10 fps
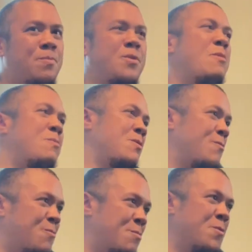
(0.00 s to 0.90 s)

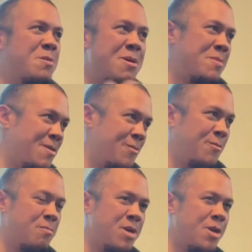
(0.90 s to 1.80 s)
you, but it might be different
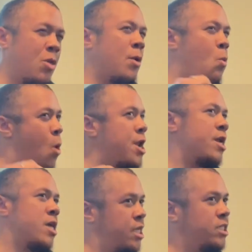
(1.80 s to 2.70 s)
from me. Like what it
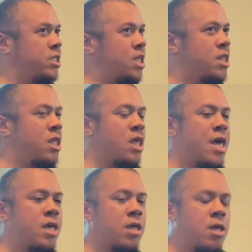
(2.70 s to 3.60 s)
is that they
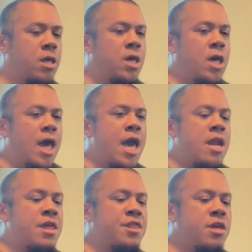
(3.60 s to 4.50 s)
like, and I
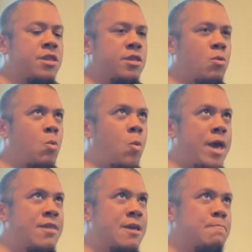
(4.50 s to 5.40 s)
think that the way
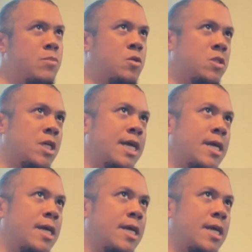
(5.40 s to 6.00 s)
that music